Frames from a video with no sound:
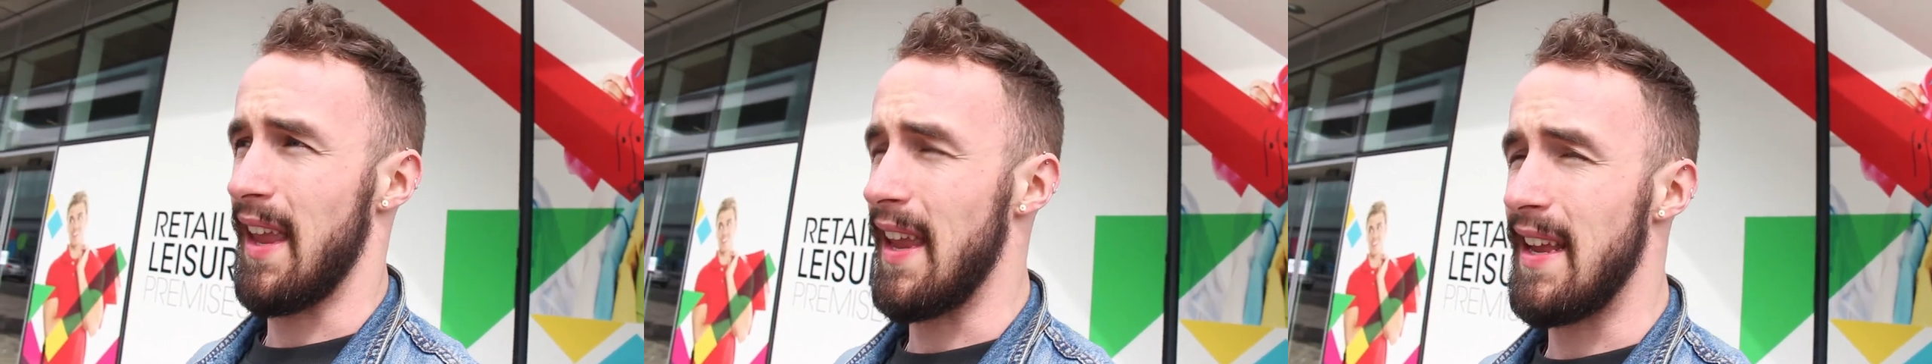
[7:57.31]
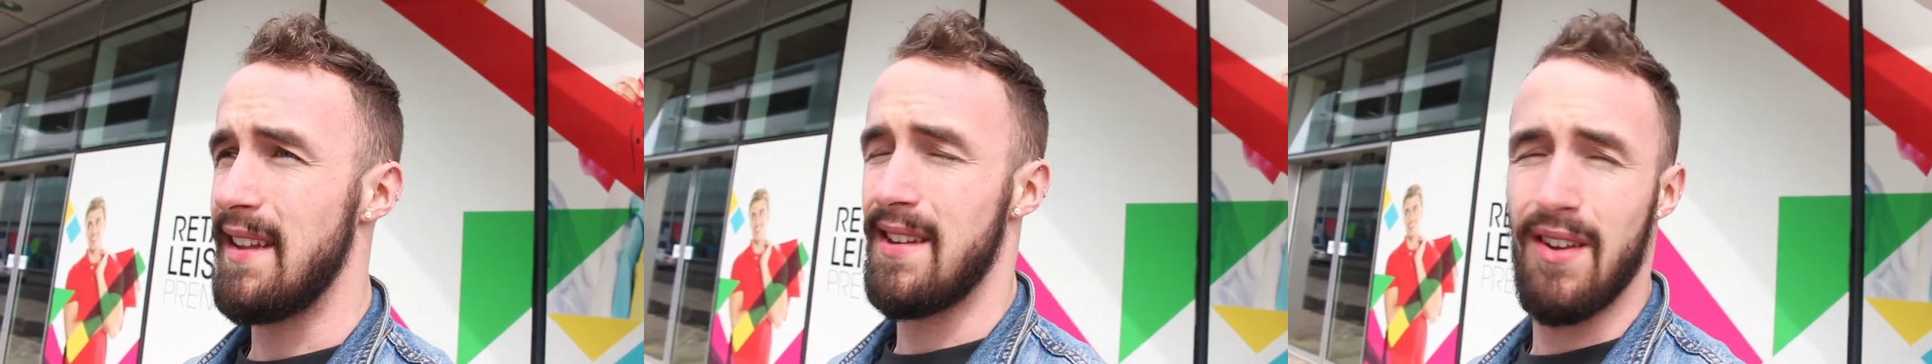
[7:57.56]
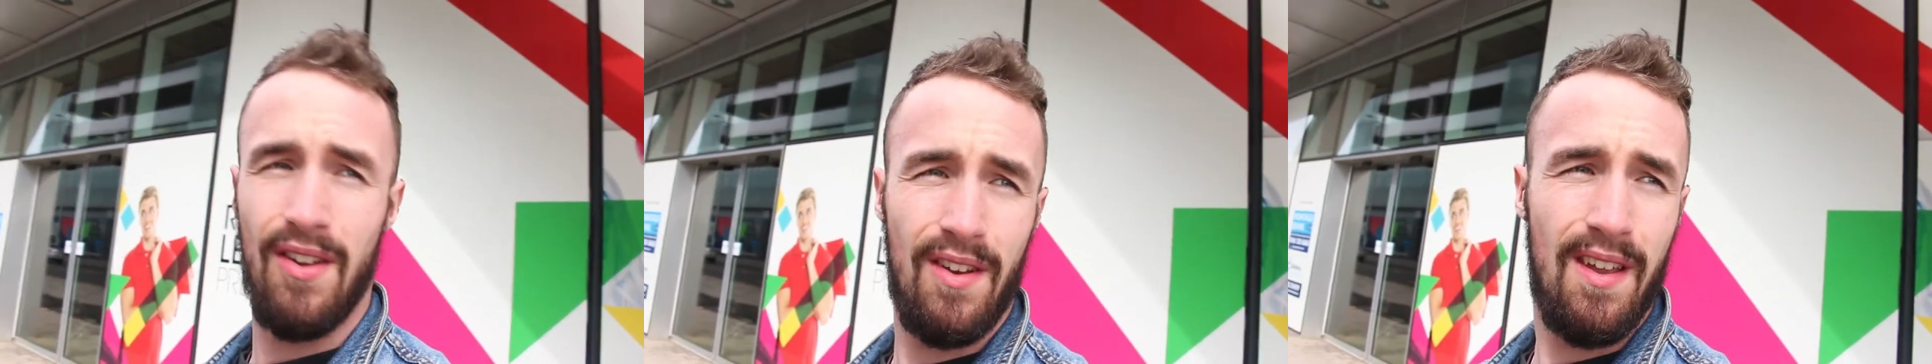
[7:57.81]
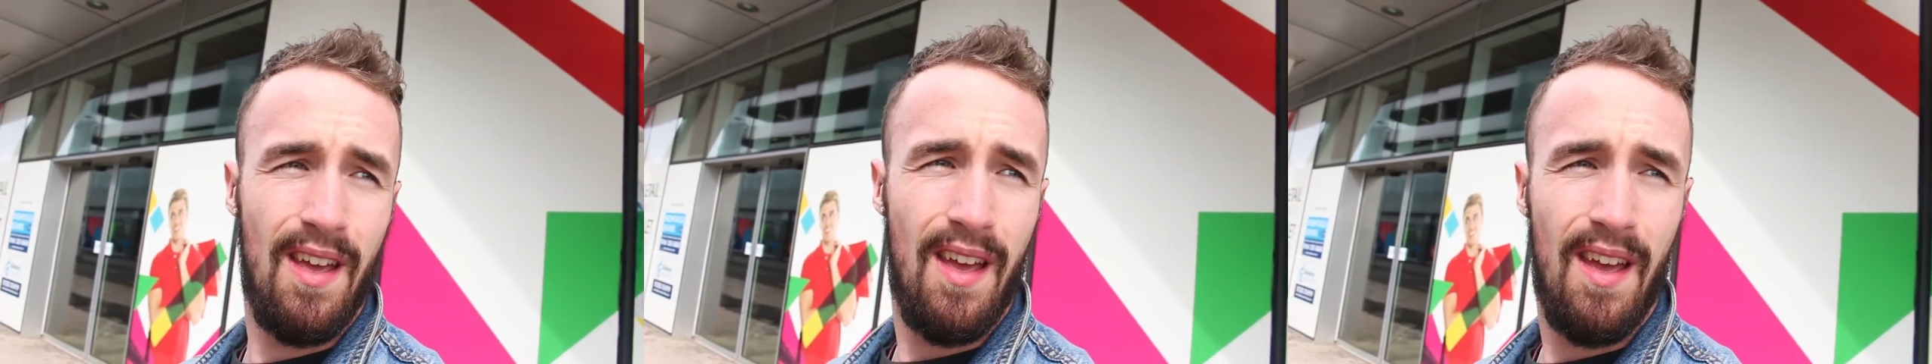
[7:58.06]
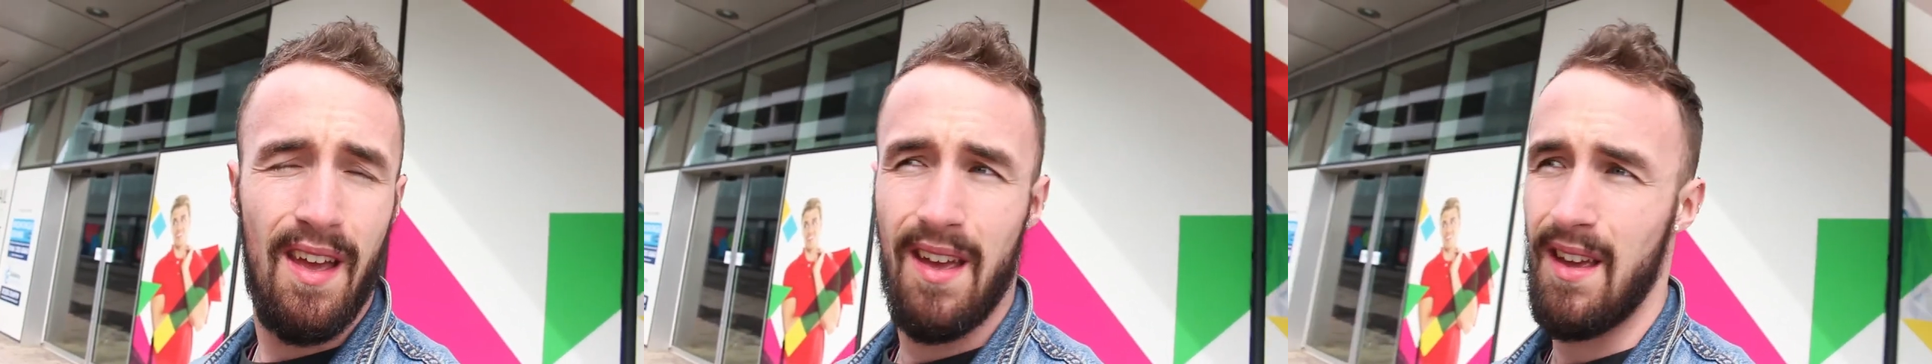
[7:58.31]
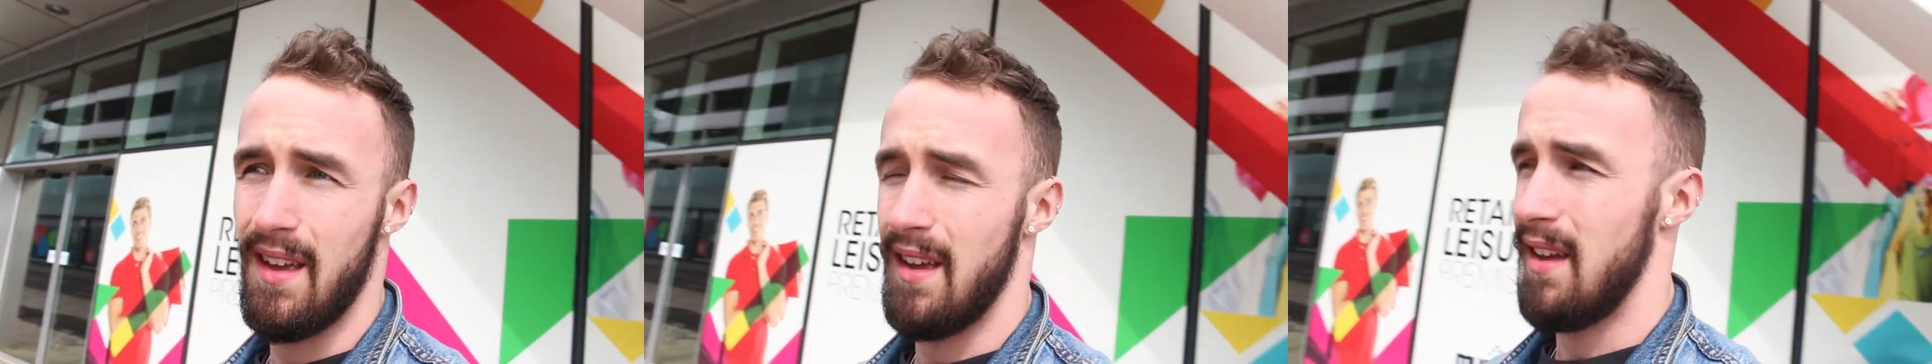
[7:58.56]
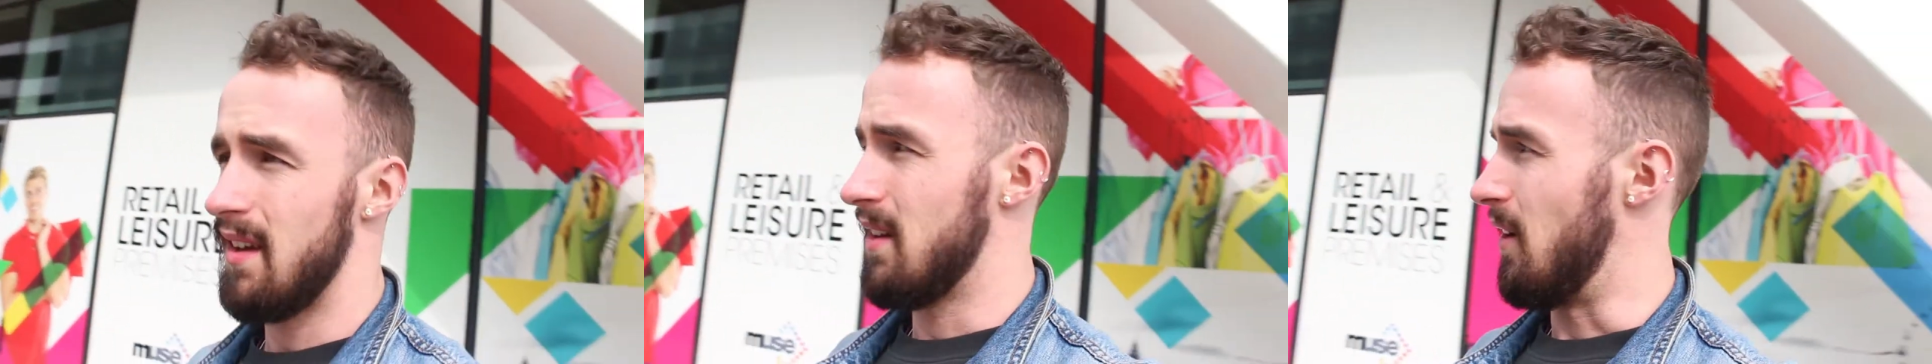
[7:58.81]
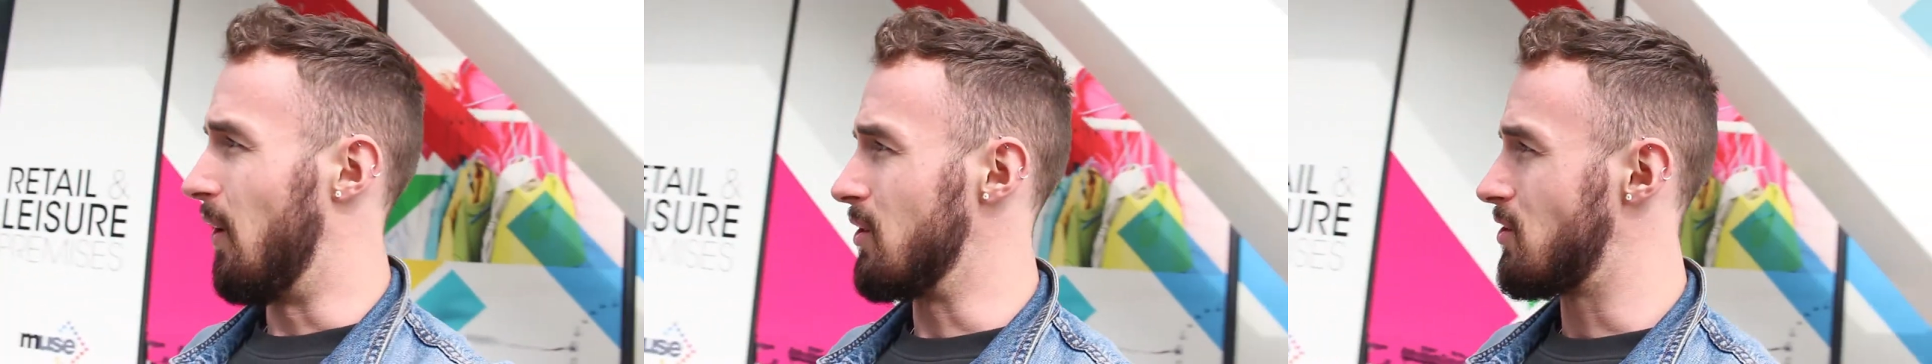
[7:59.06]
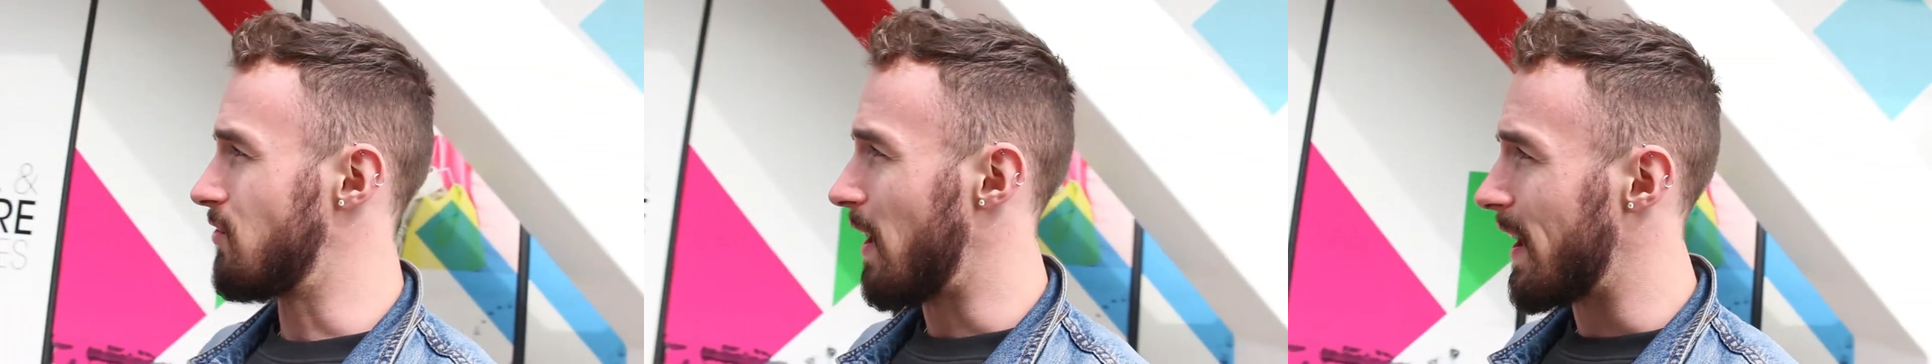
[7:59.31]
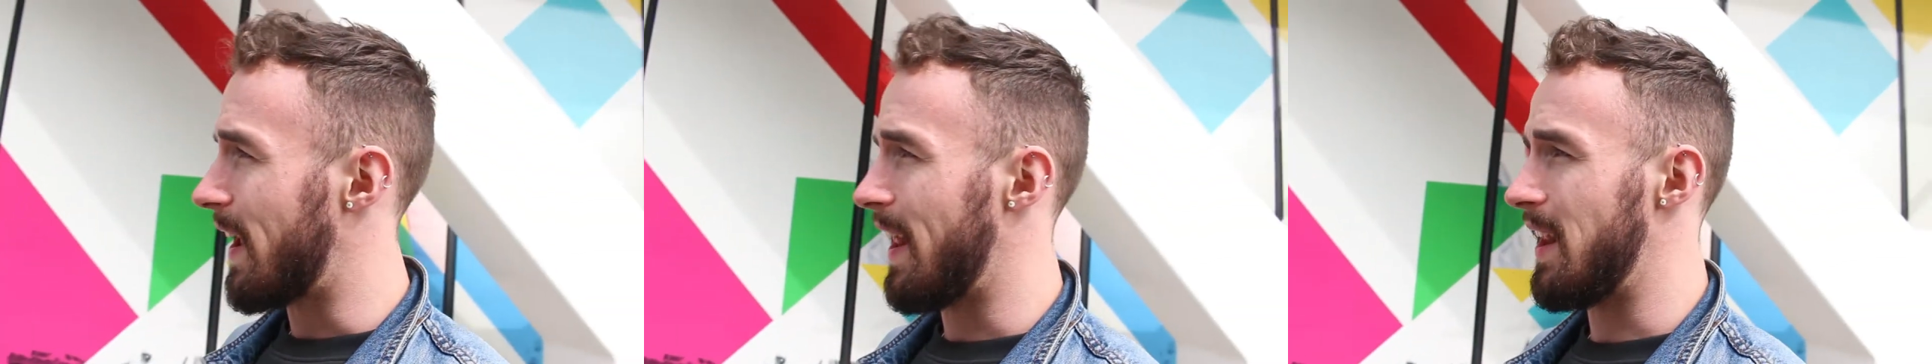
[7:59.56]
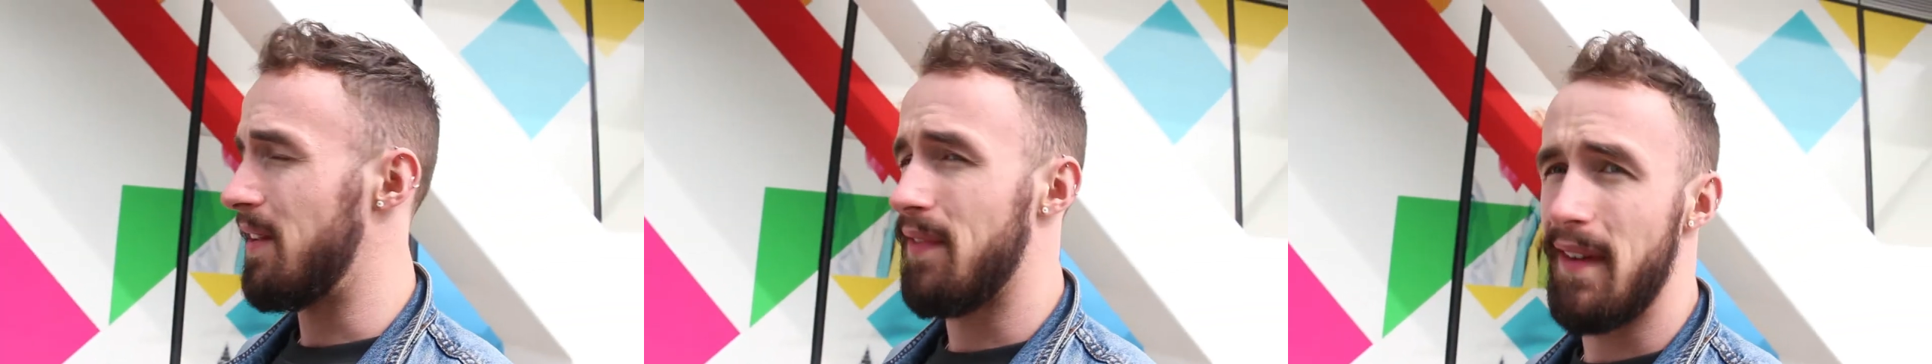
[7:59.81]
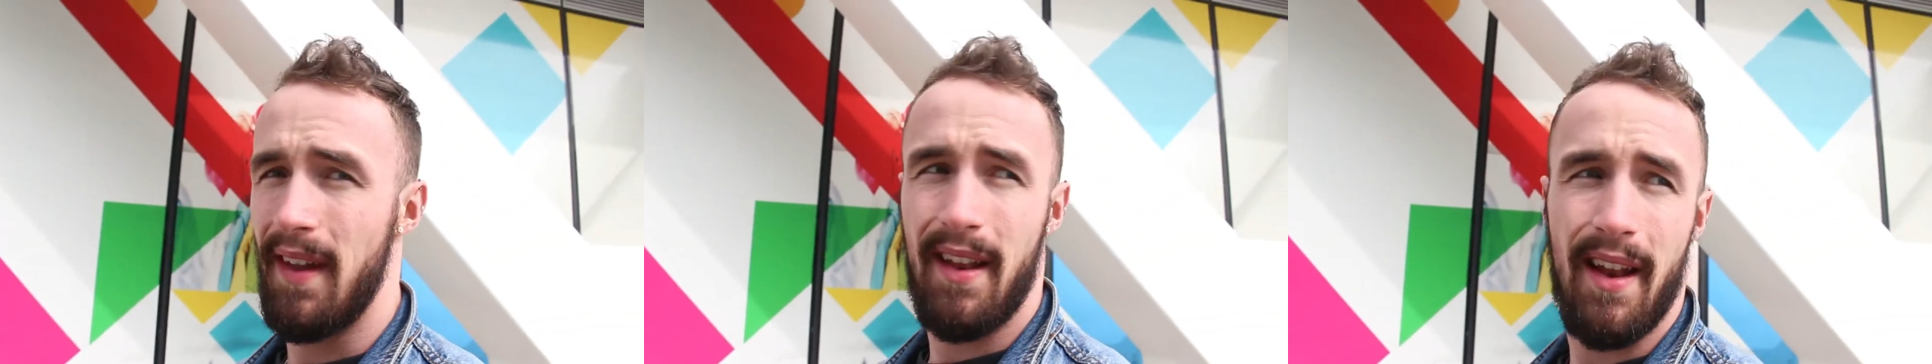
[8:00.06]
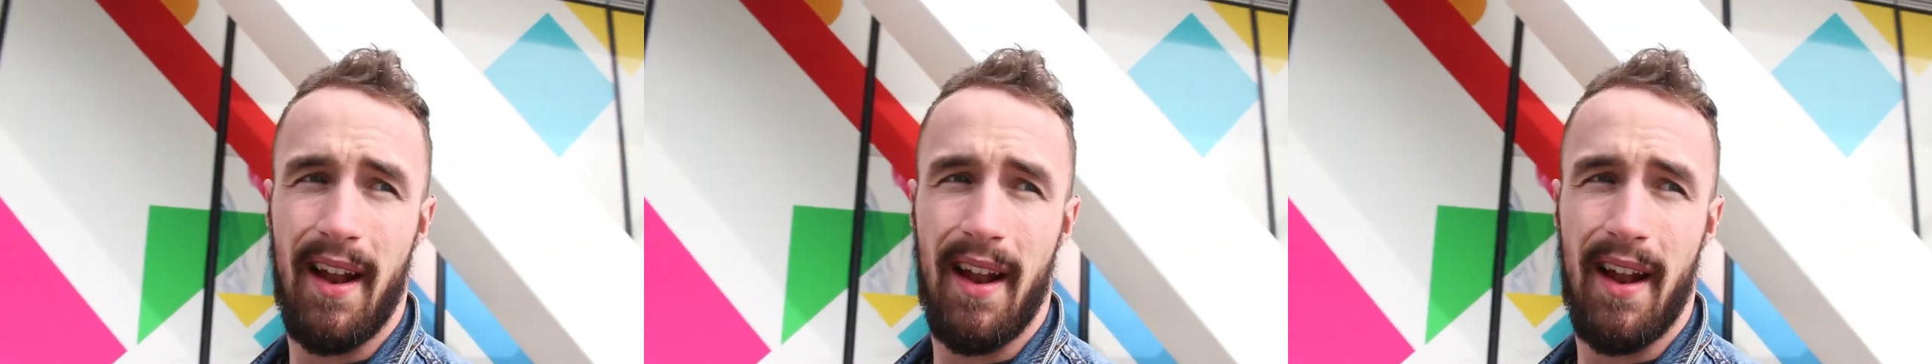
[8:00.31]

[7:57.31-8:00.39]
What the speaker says: eaten or drank anything,